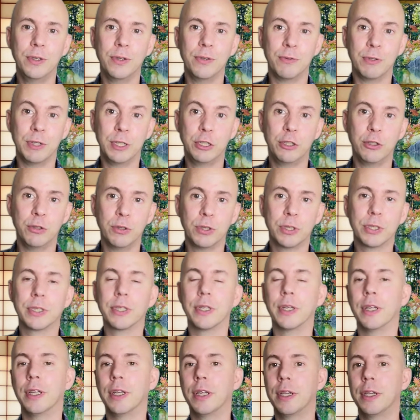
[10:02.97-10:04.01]
reduced
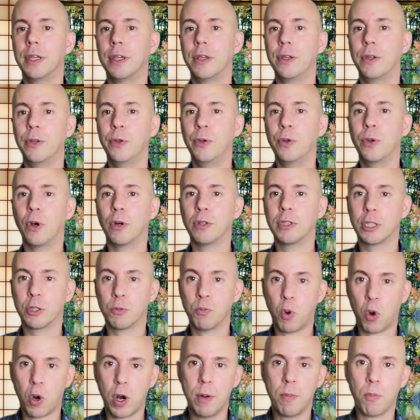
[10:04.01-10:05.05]
and you notice
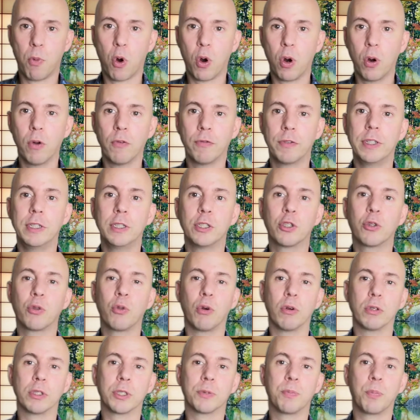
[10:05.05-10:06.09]
more and more of these
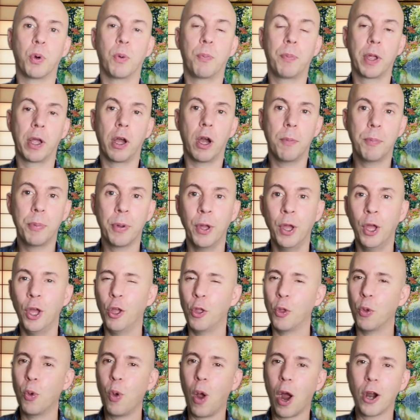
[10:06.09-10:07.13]
thoughts popping up,
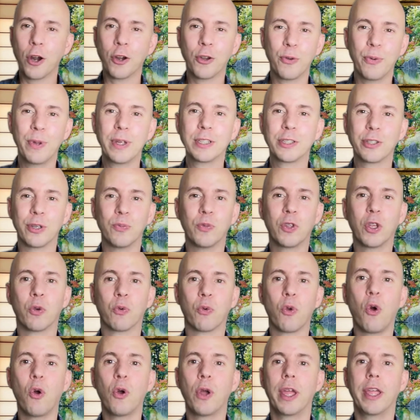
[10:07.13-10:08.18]
you are doing something
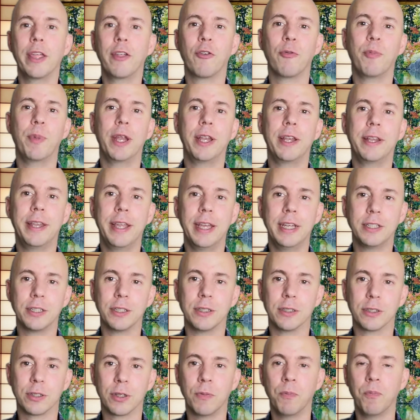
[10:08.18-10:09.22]
wrong in your meditation.
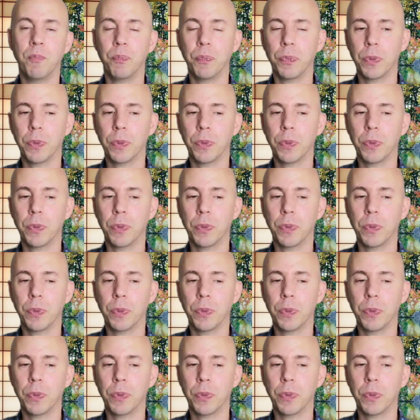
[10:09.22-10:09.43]
So